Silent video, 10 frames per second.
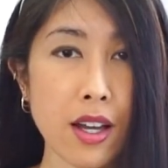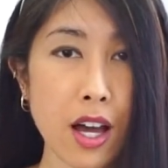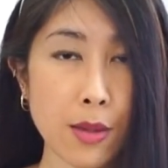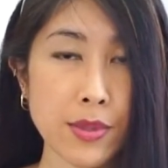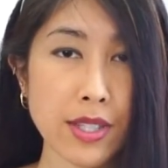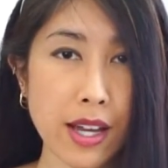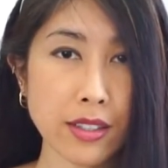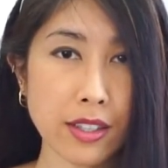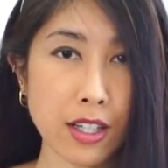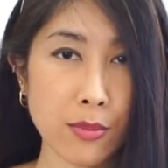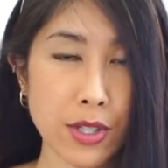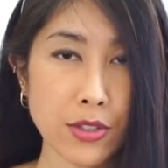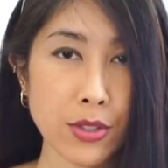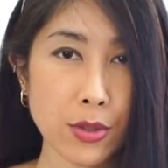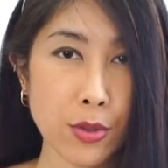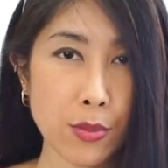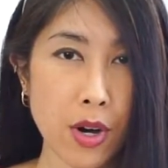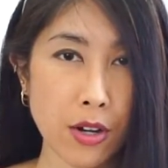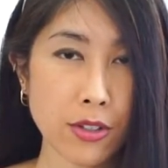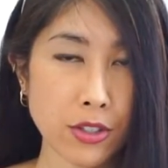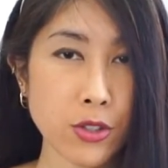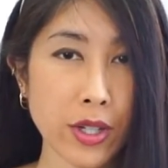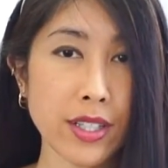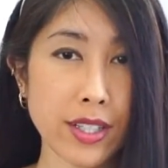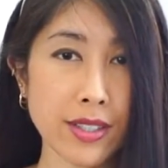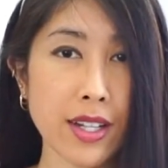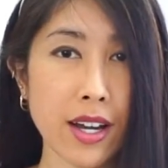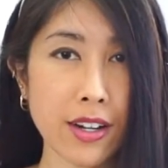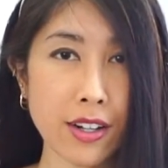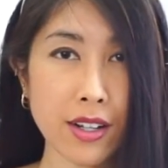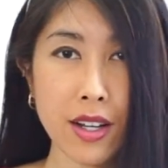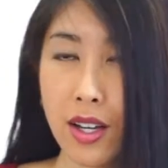upcycling them into modern trendy attire.